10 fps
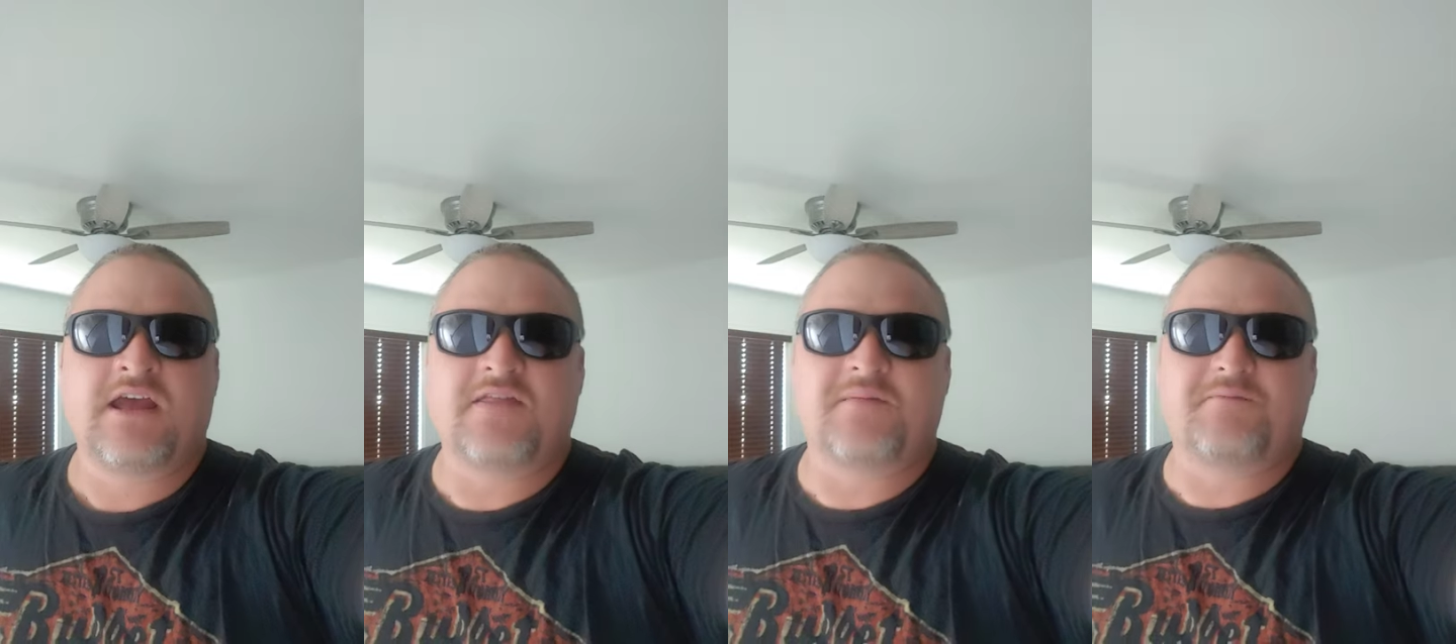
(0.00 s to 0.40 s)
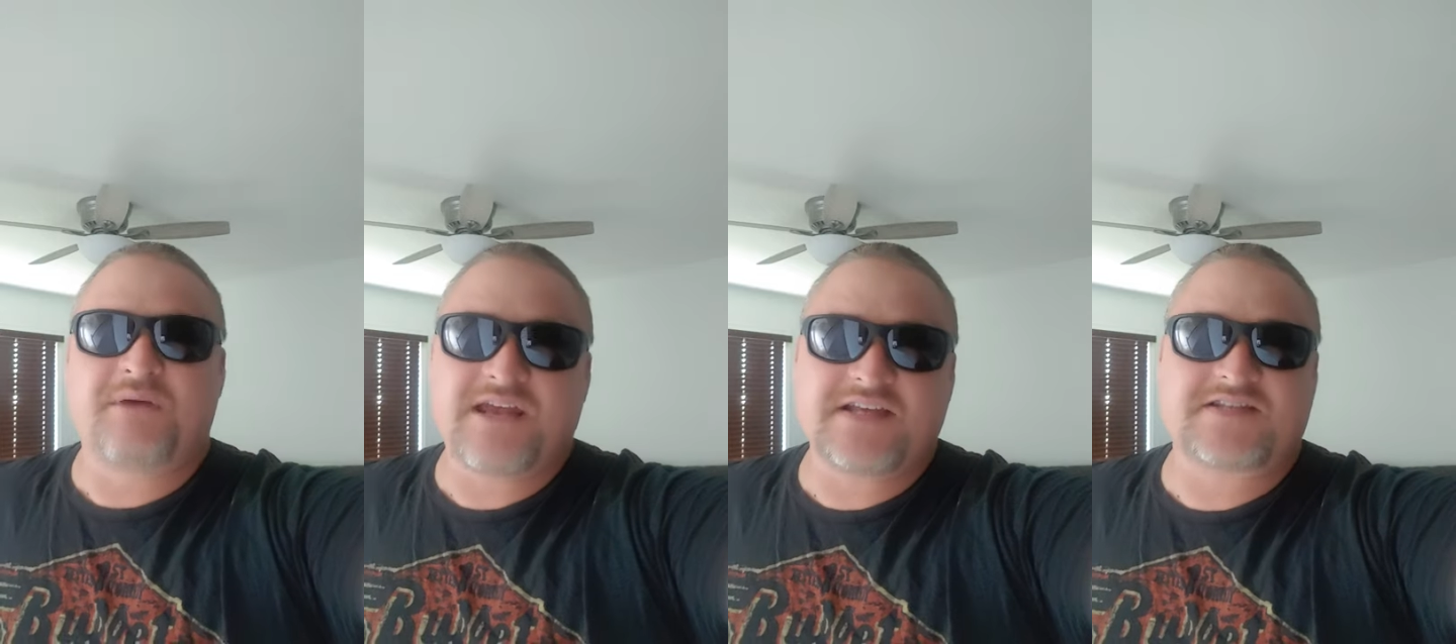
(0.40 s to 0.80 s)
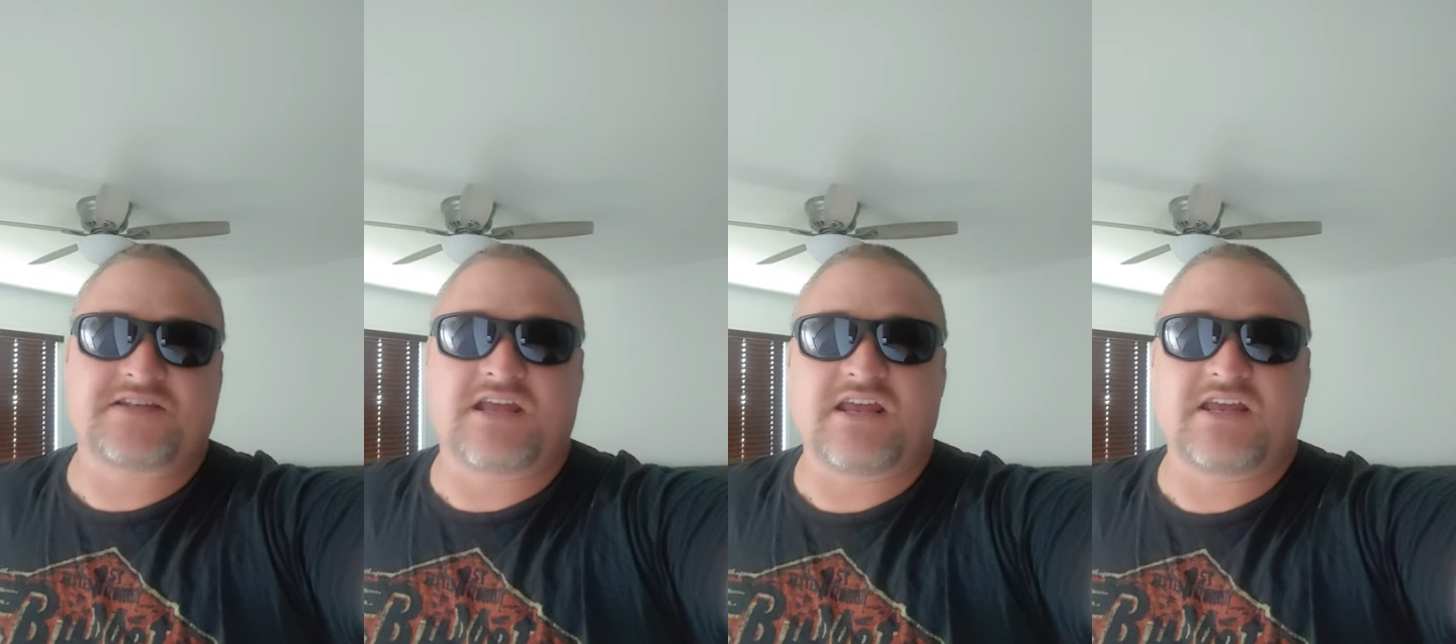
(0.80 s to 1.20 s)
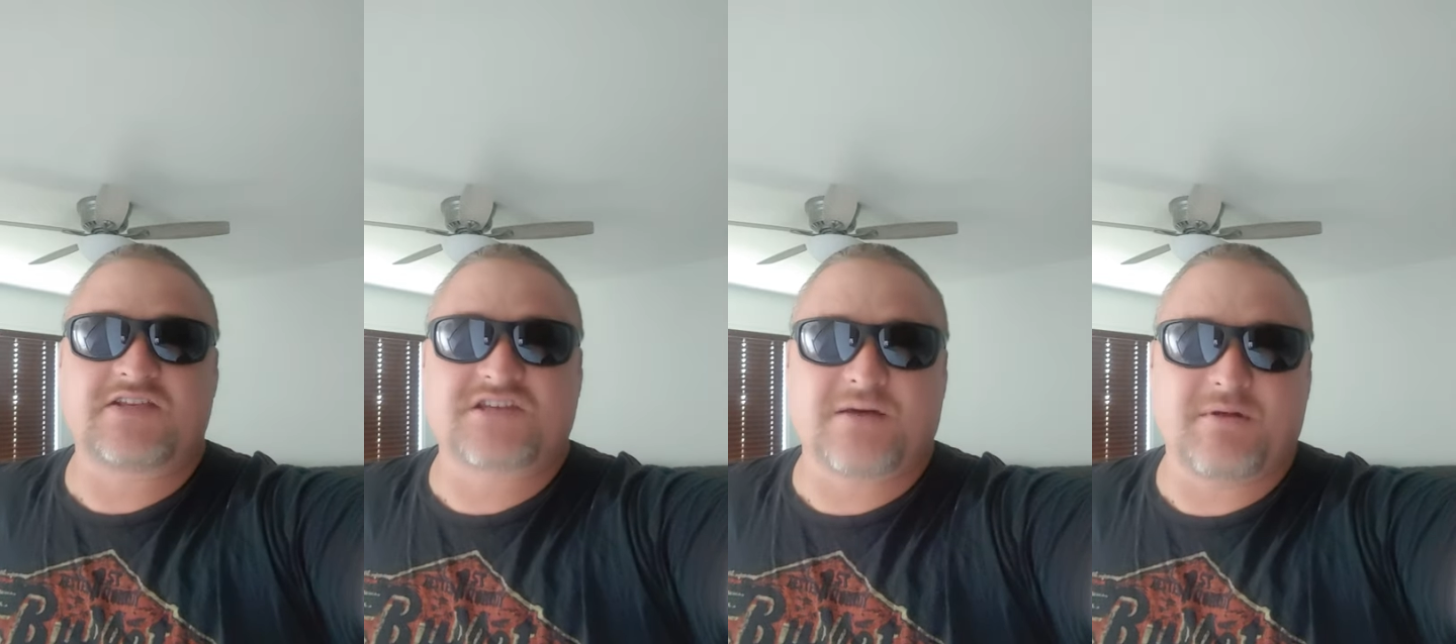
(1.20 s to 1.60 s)
And the biggest thing
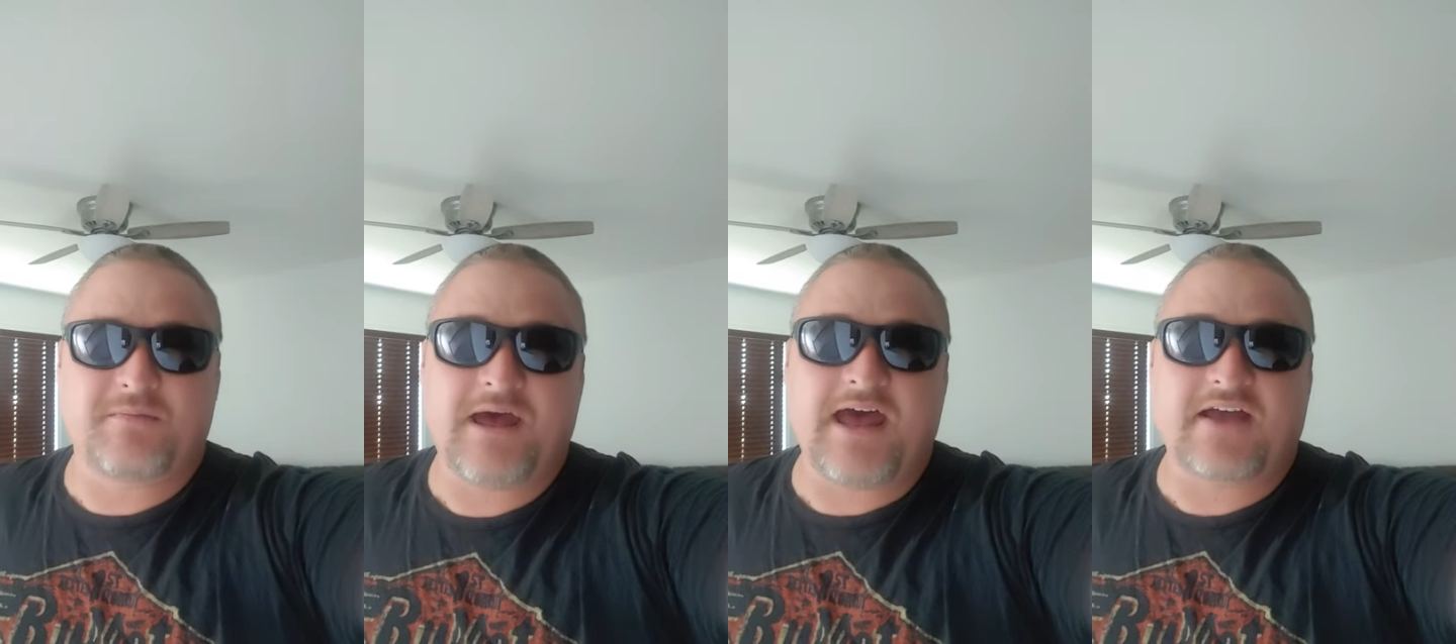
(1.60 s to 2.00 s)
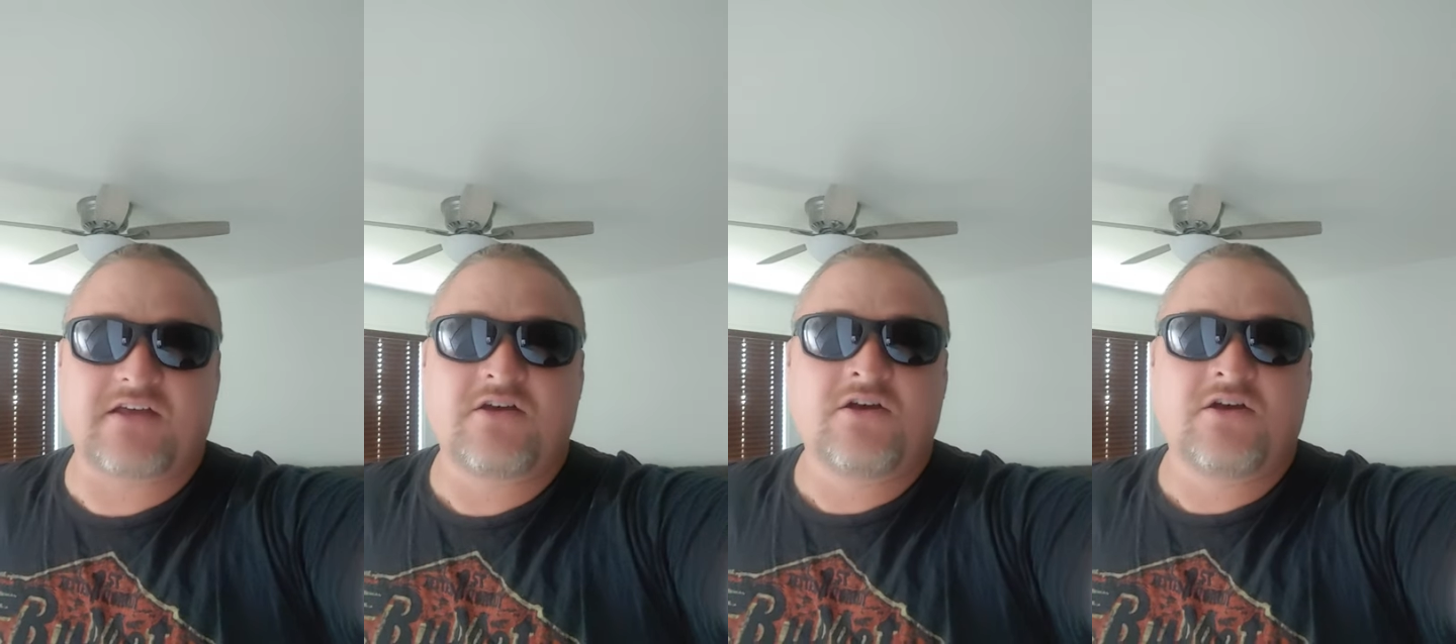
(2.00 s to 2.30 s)
is coming back.